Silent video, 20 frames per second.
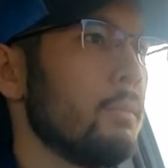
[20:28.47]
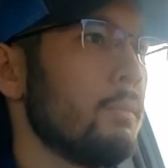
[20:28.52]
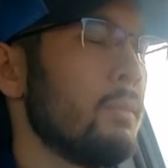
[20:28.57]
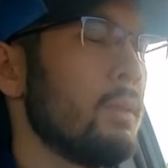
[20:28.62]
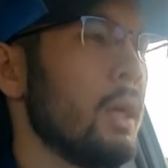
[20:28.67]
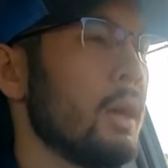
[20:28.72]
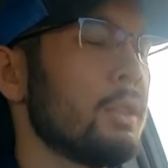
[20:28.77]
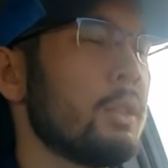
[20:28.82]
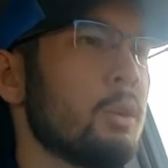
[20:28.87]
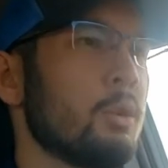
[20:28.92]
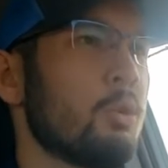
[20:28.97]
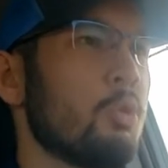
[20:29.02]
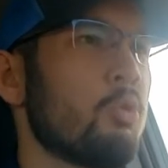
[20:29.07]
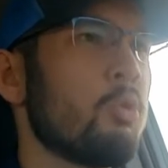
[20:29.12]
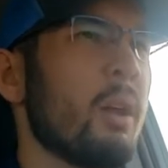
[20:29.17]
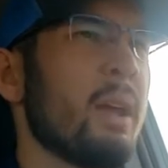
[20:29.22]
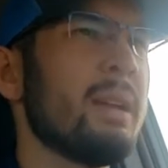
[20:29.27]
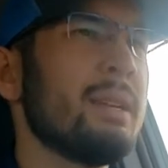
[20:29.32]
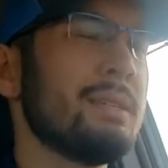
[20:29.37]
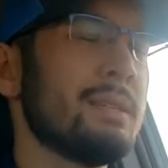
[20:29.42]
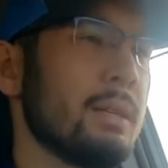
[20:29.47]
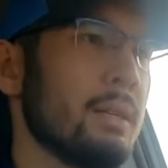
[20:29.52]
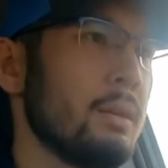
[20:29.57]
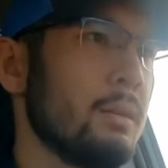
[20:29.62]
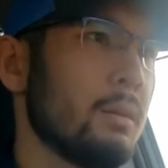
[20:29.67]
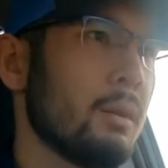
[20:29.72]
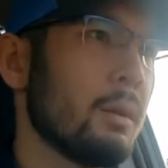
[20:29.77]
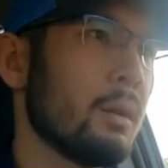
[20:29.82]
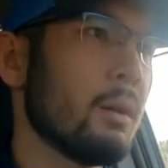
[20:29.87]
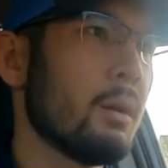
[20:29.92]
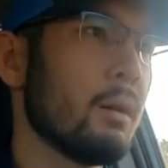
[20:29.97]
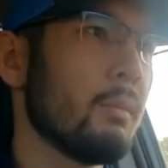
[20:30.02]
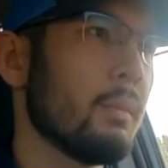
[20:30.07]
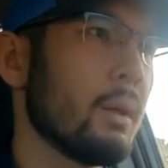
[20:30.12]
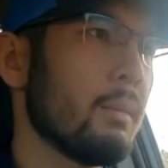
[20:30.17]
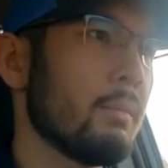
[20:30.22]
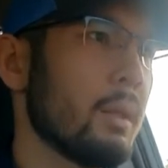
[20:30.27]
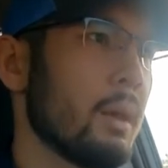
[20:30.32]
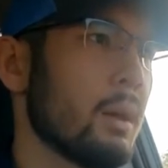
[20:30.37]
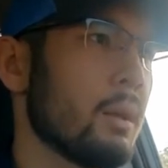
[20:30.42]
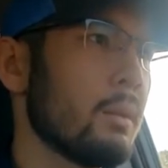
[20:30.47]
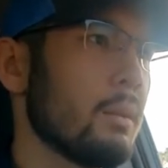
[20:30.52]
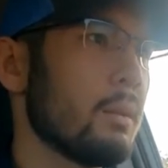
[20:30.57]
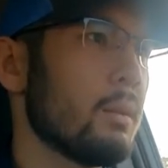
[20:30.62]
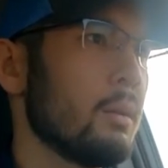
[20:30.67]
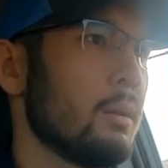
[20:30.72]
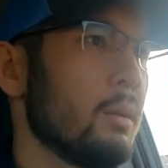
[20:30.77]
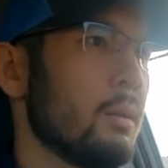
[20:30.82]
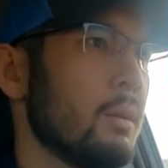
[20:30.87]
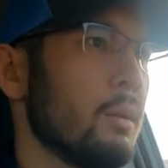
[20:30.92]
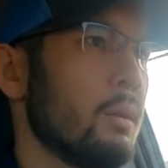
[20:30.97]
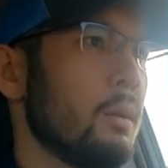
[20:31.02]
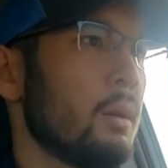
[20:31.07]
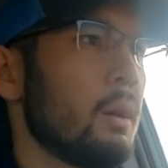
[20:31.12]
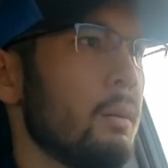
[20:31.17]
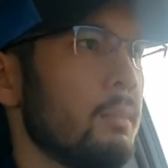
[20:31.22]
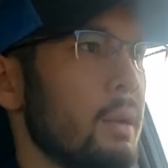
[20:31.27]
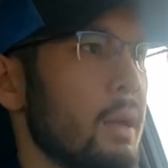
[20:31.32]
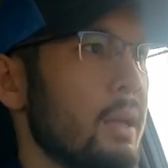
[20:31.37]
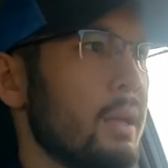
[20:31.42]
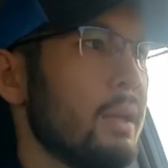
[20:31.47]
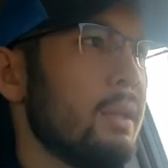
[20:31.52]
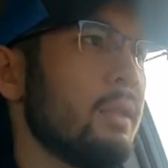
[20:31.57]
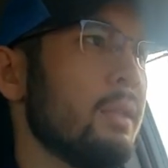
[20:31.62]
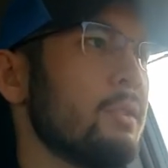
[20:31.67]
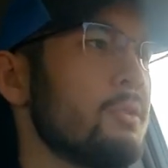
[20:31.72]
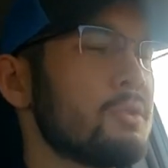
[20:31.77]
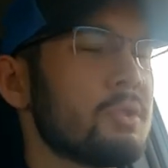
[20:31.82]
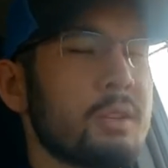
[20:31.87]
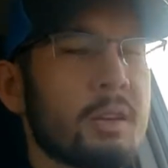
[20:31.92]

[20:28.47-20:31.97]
Nothing crazy, you know. And there's a